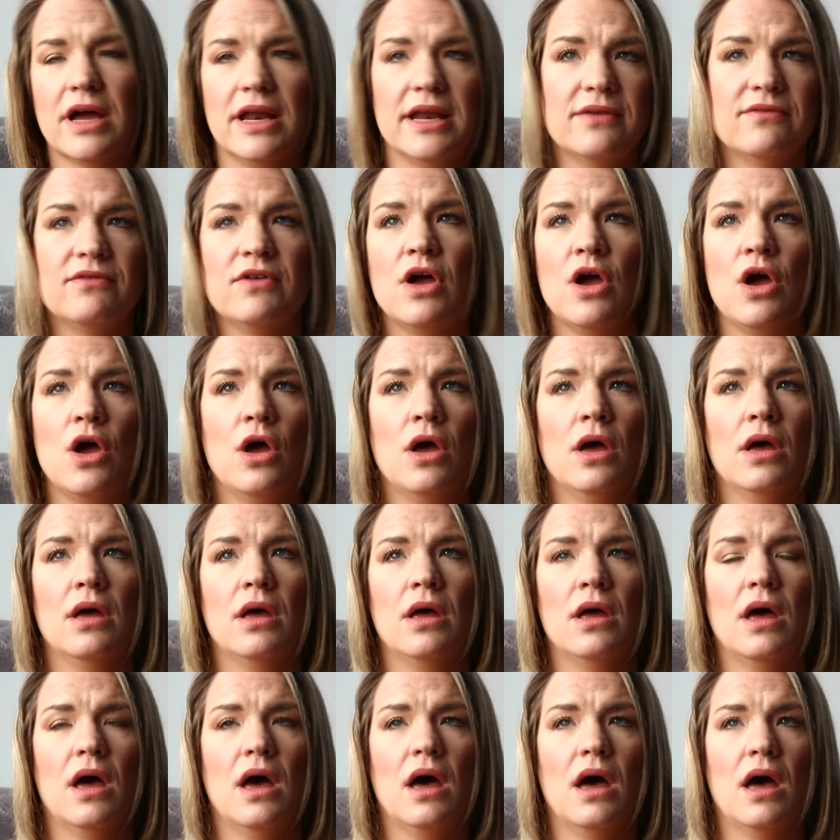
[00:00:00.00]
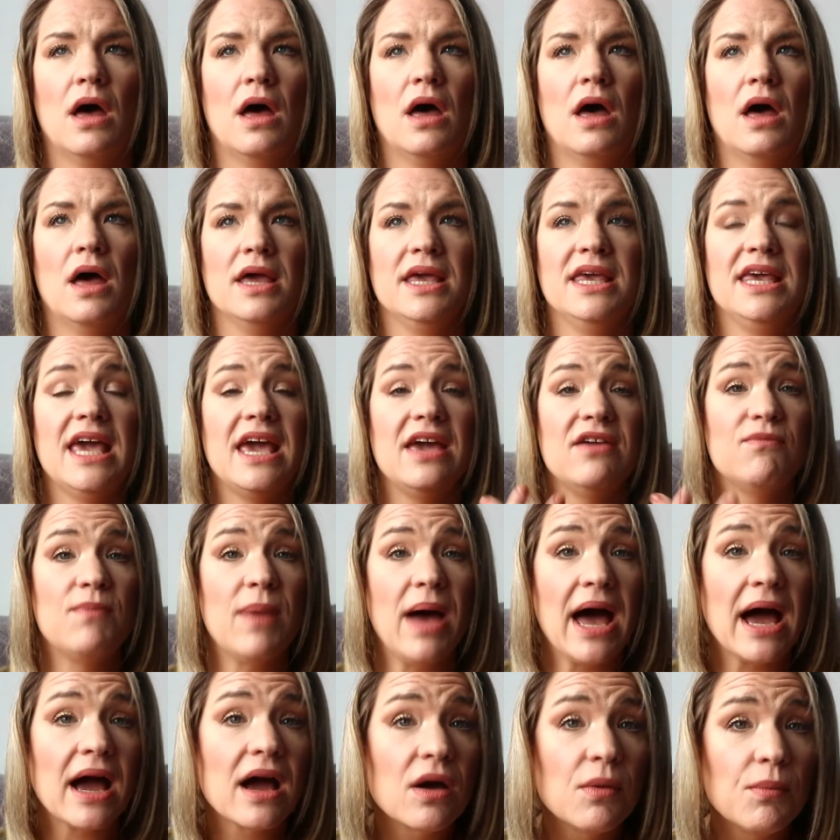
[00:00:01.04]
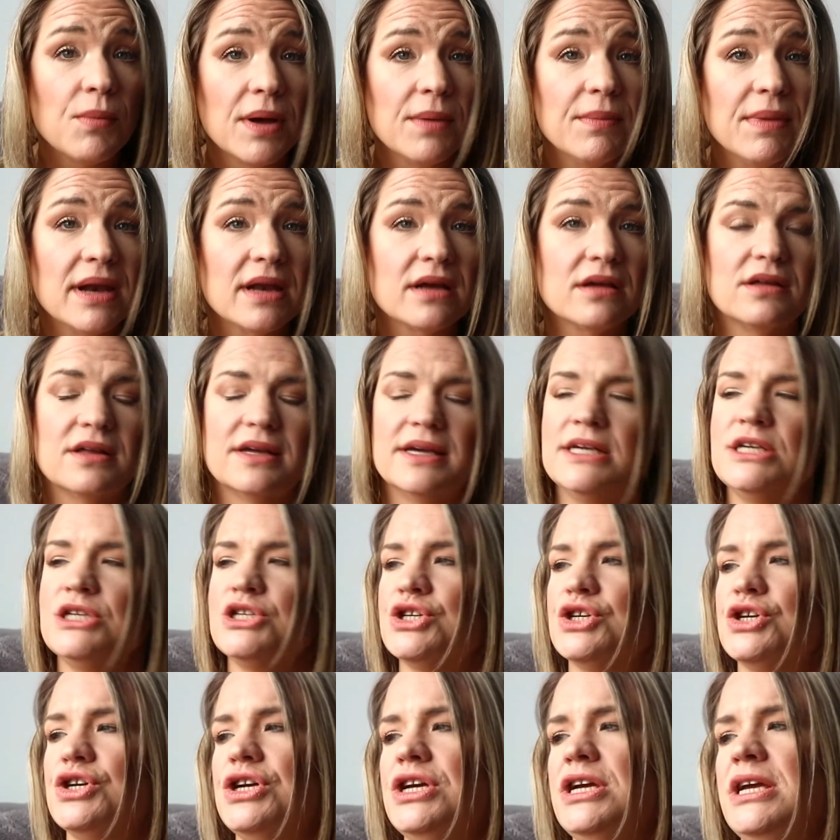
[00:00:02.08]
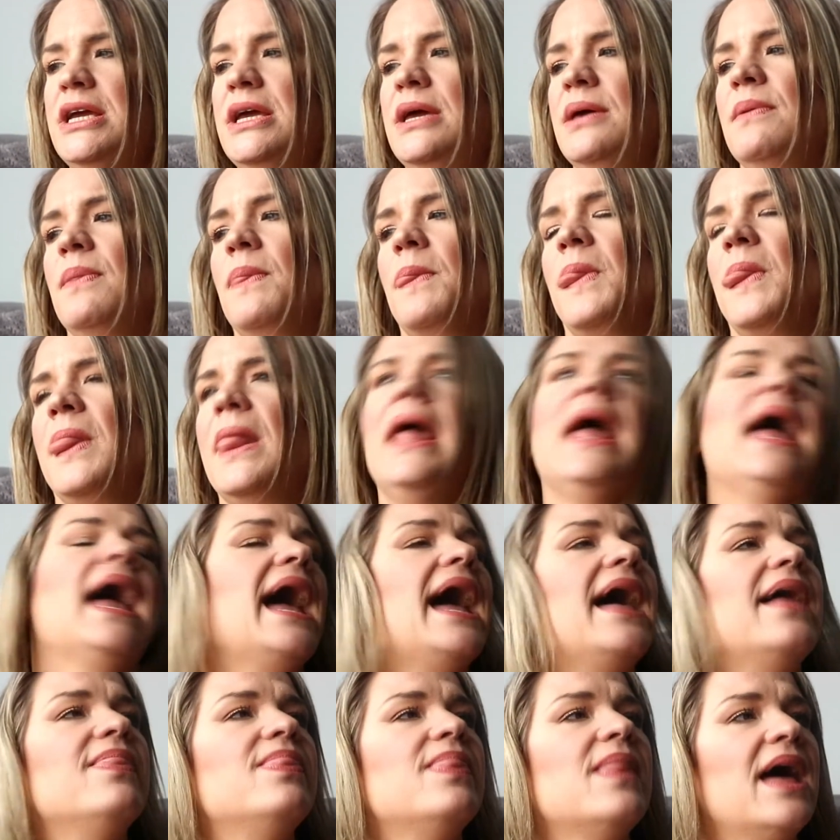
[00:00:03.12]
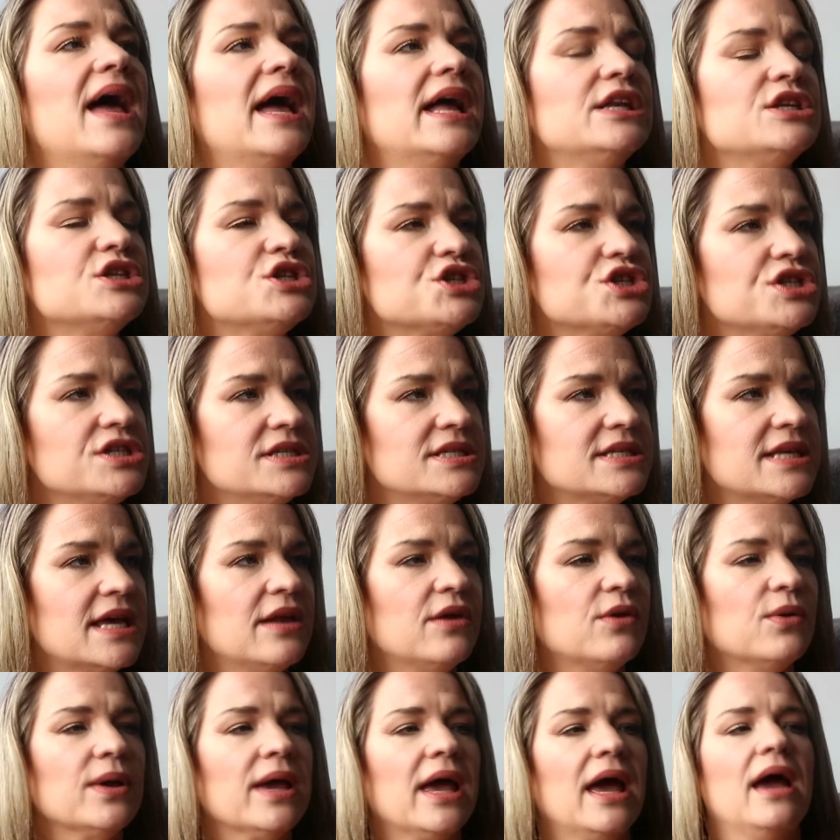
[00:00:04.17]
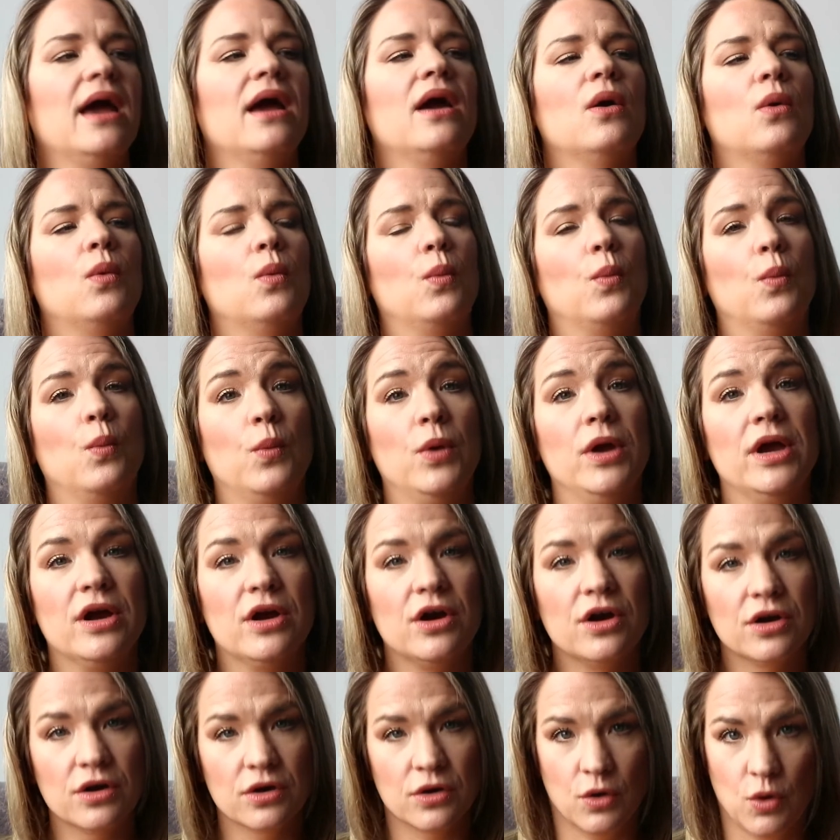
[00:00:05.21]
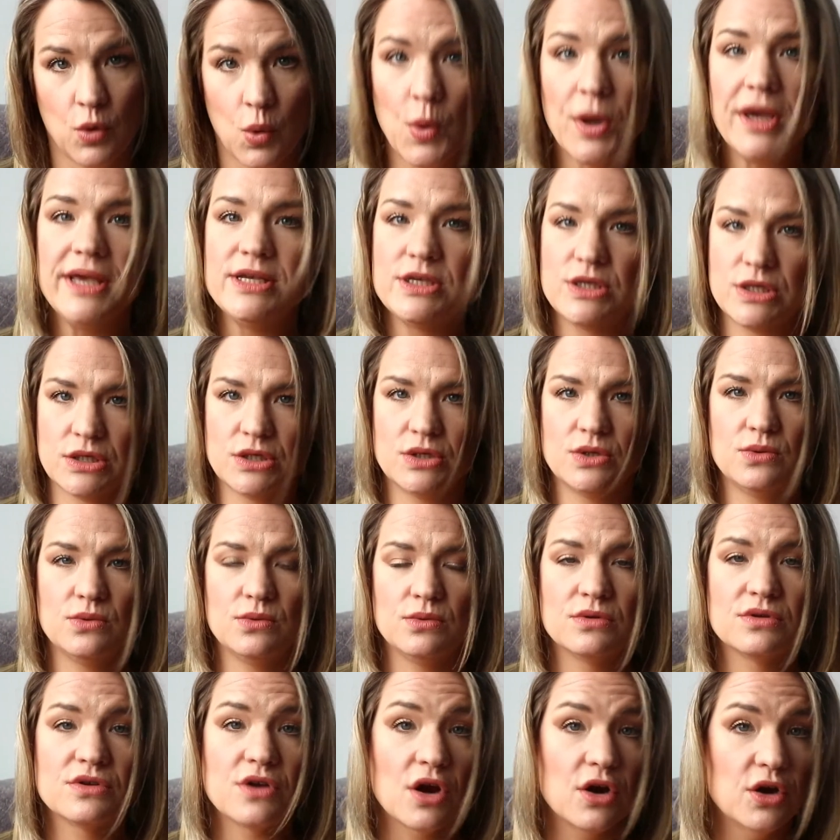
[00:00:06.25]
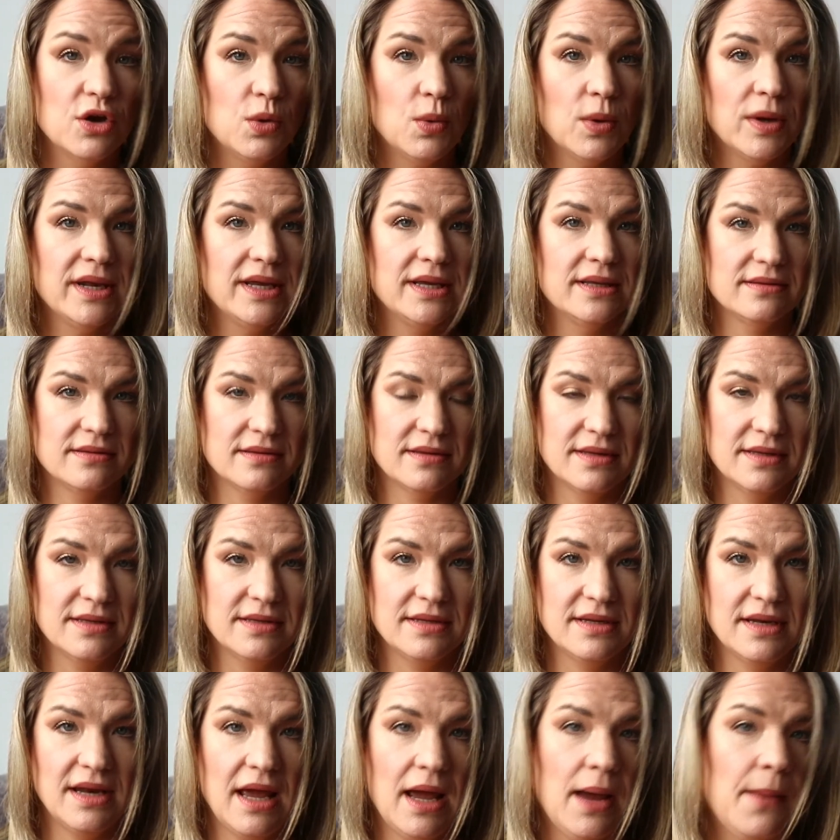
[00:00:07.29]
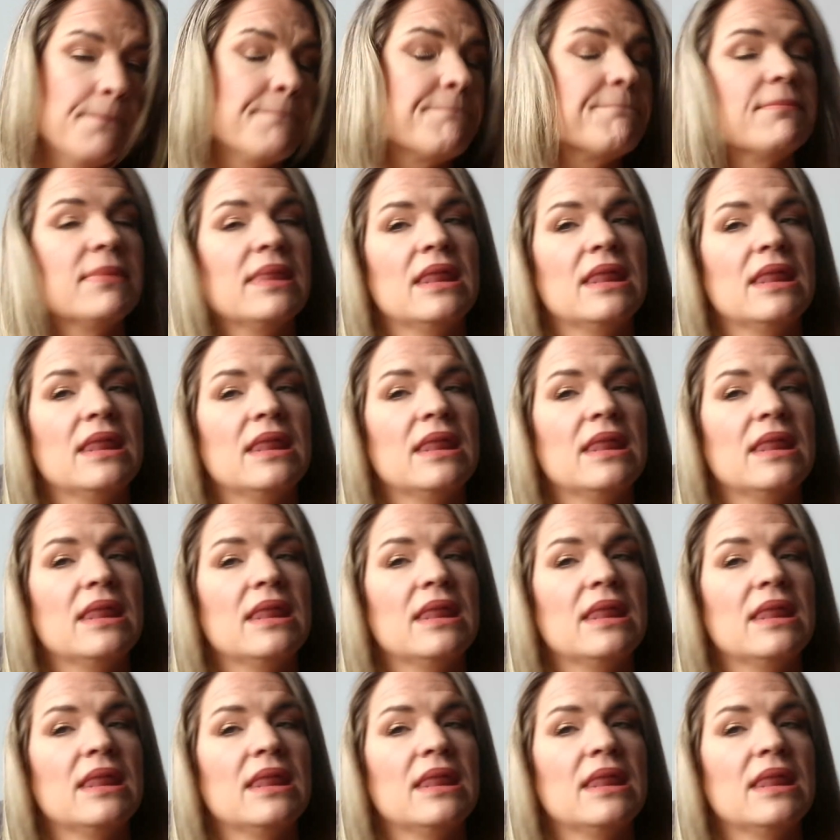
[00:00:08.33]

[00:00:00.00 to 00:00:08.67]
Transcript: kind of gave back my medical history, and then she said, okay, we are going to start you on insulin today.